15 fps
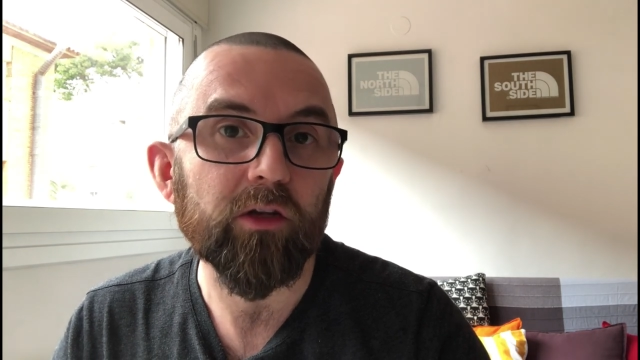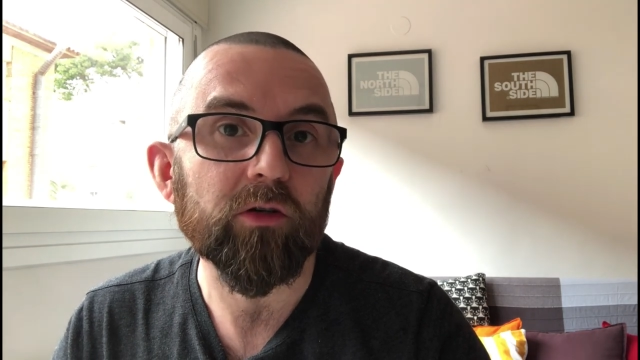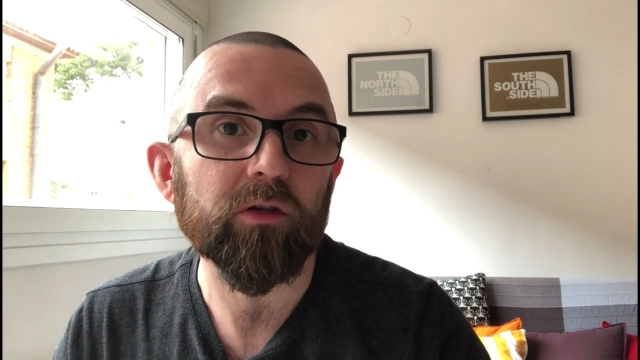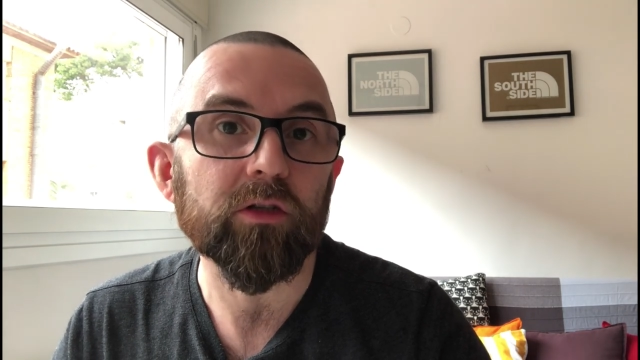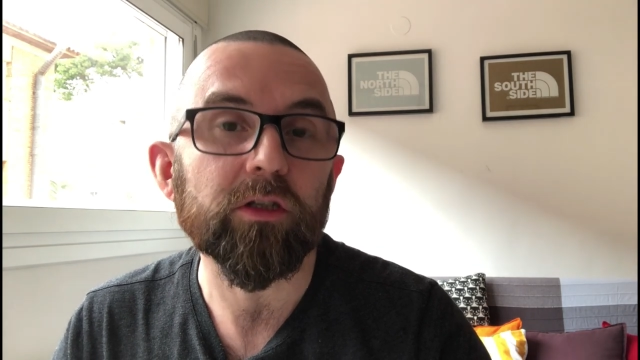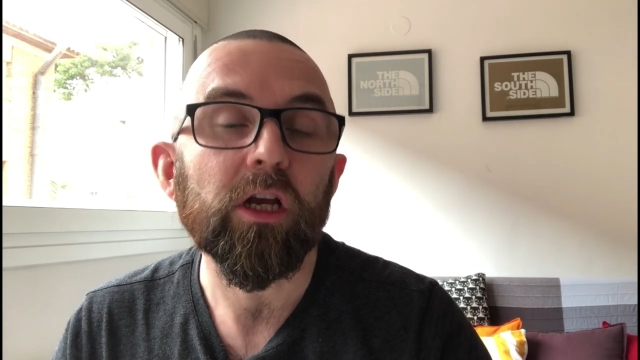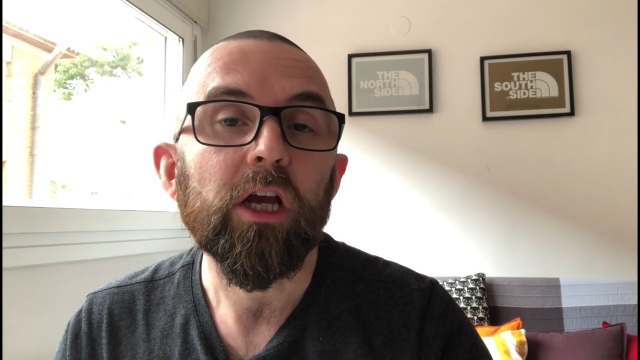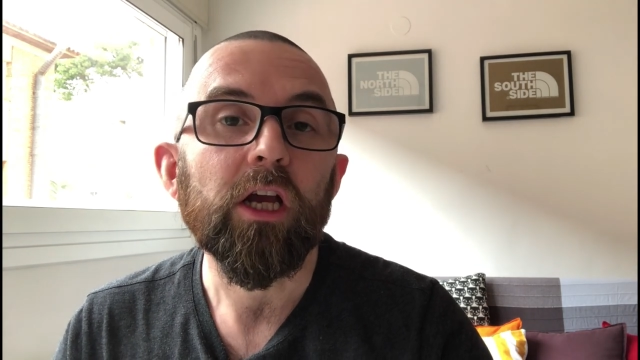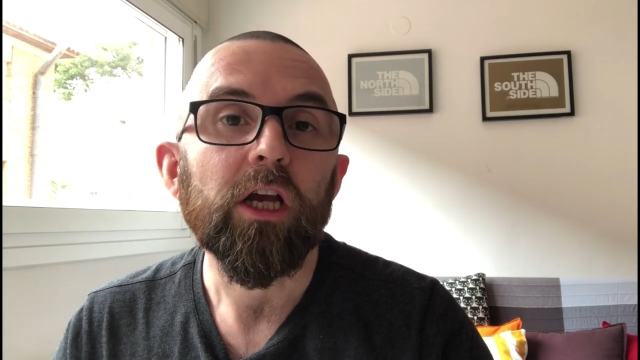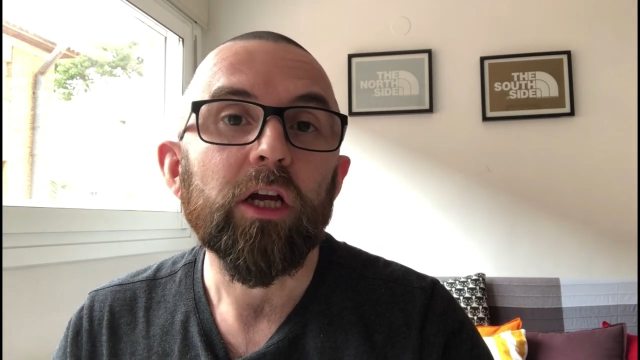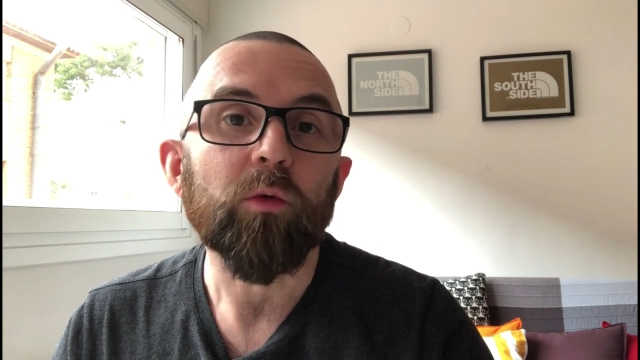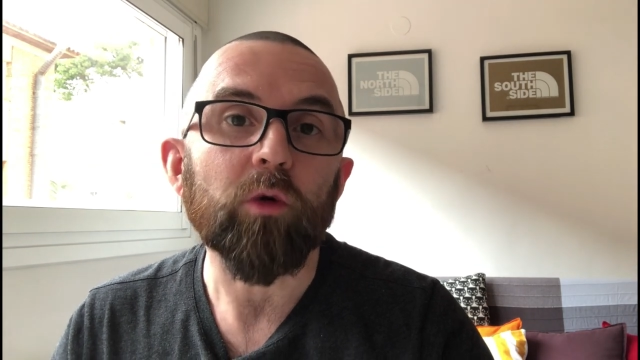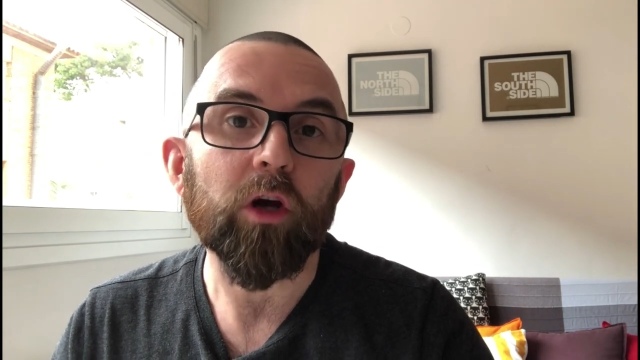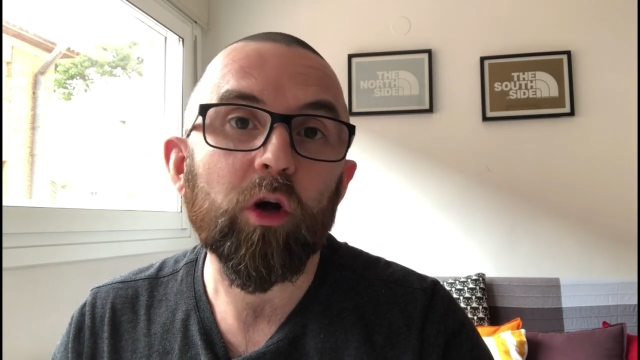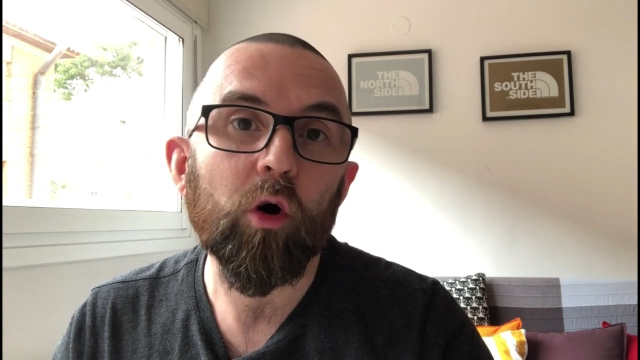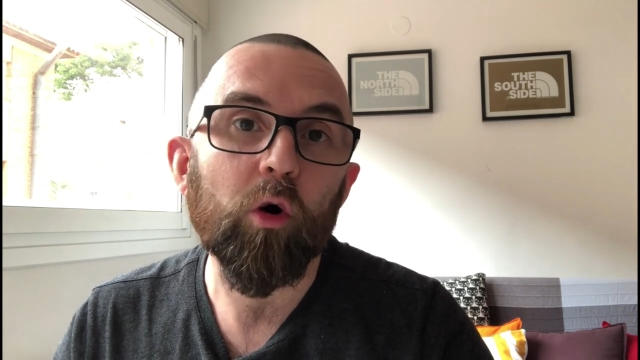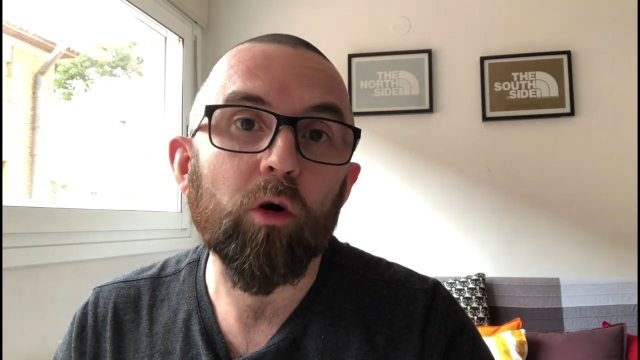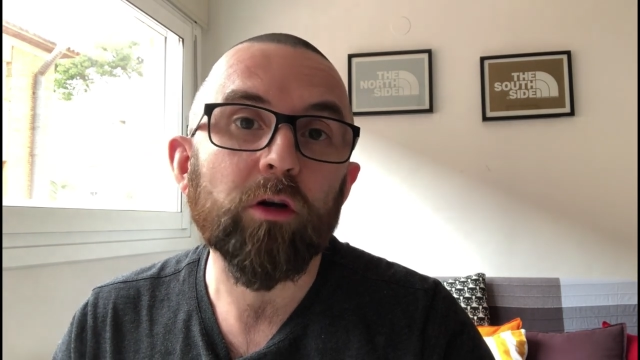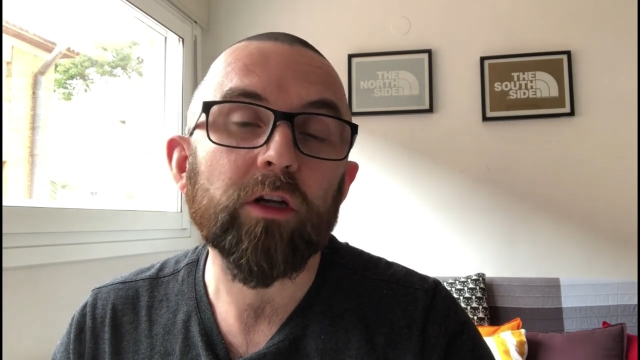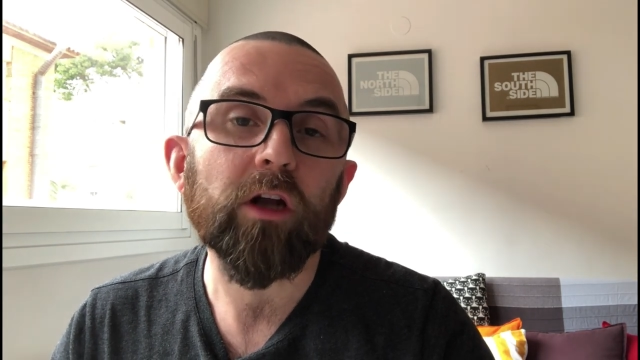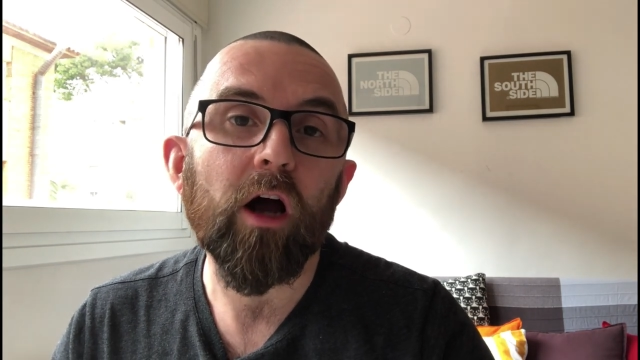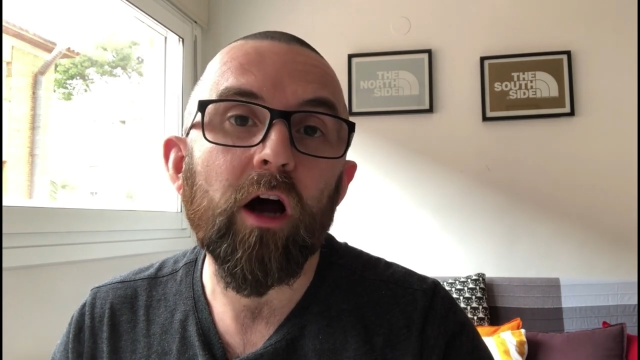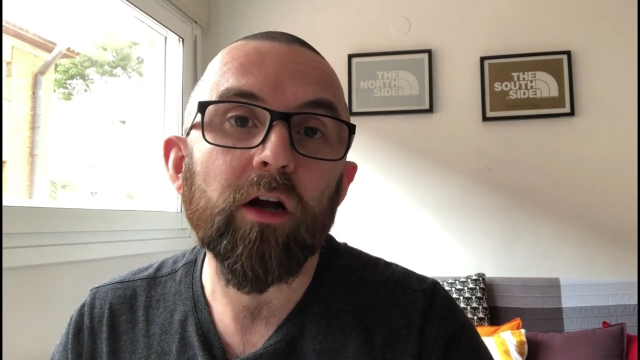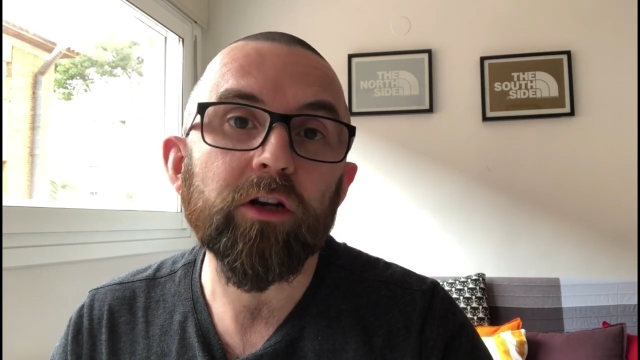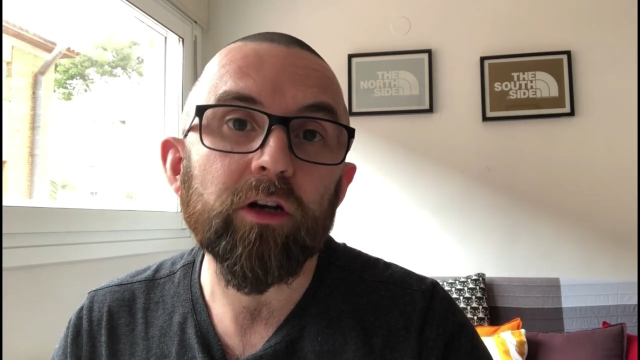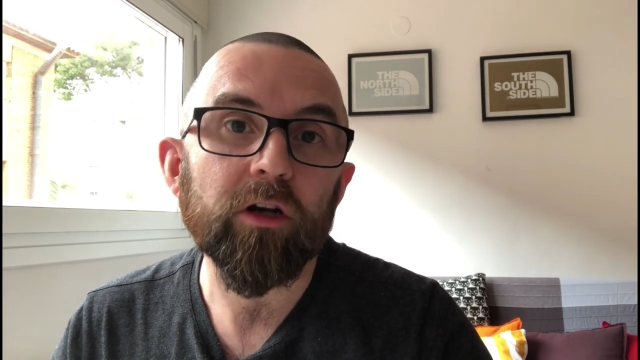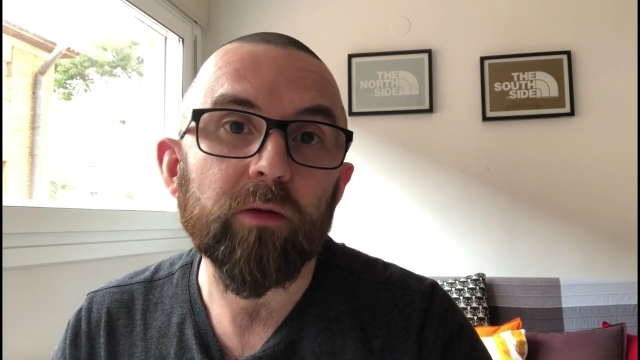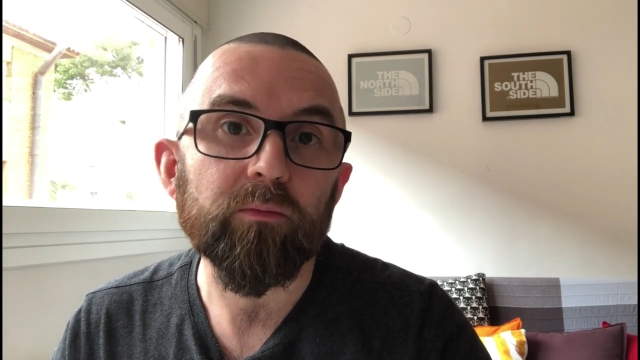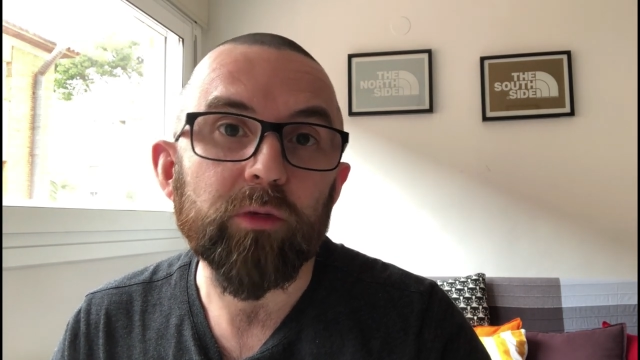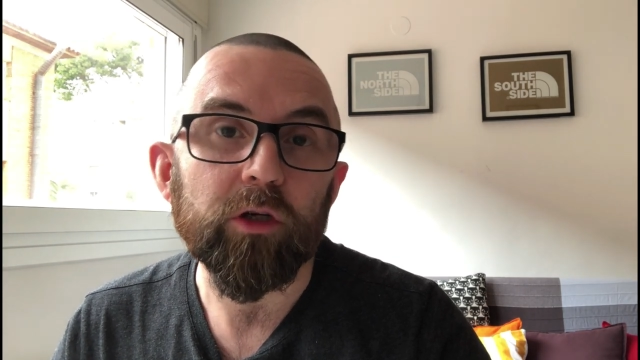You could record it on your
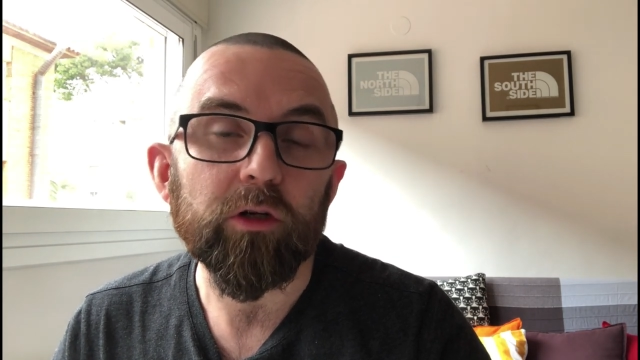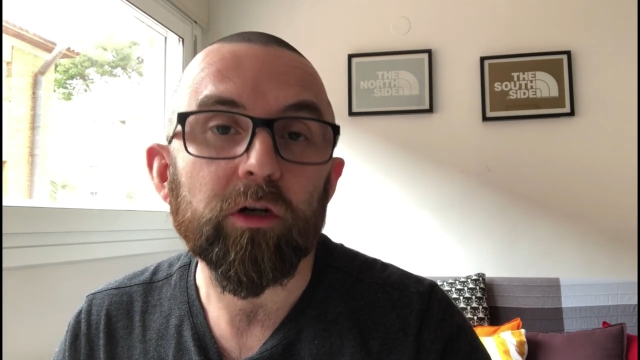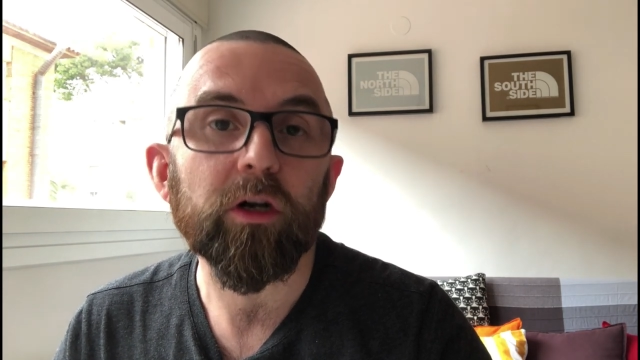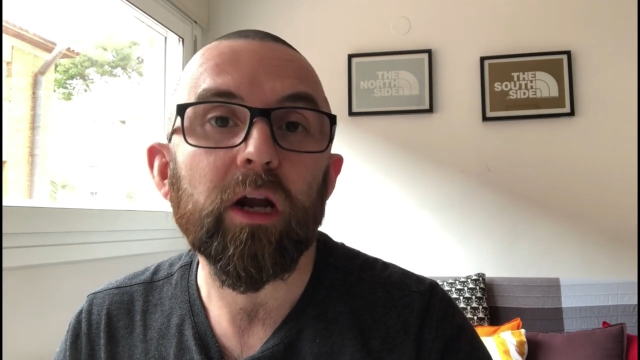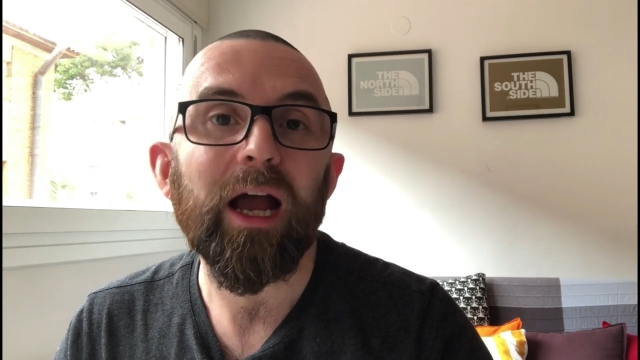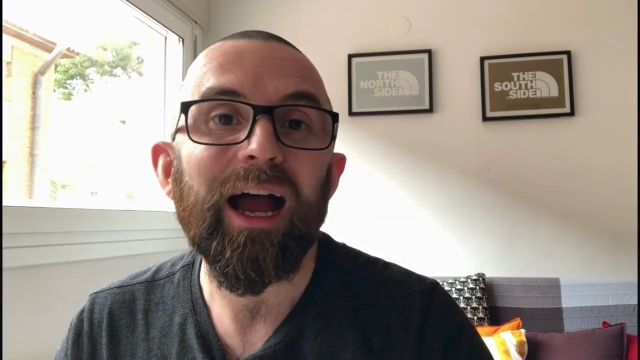computer.